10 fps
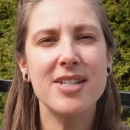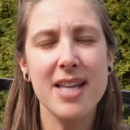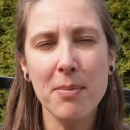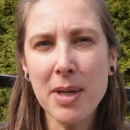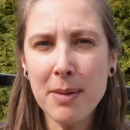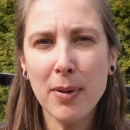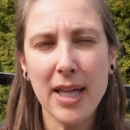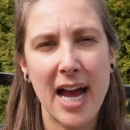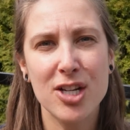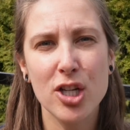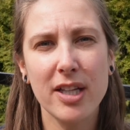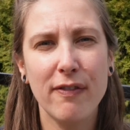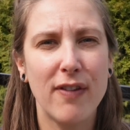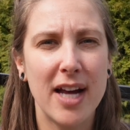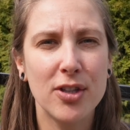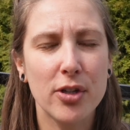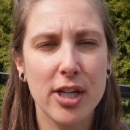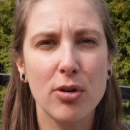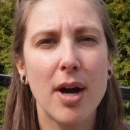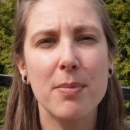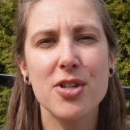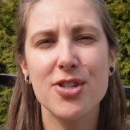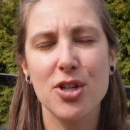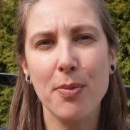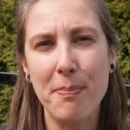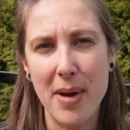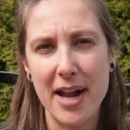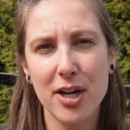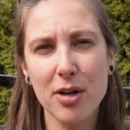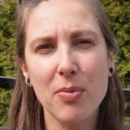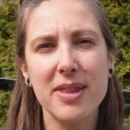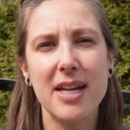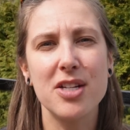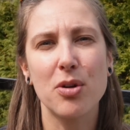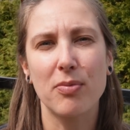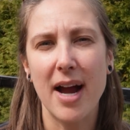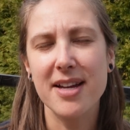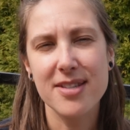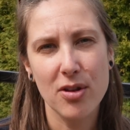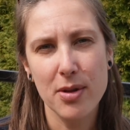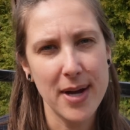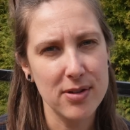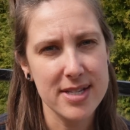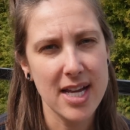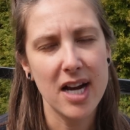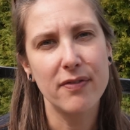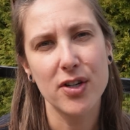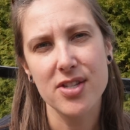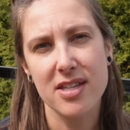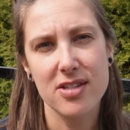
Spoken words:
some people actually find their cucumbers do better when they direct sow them outside versus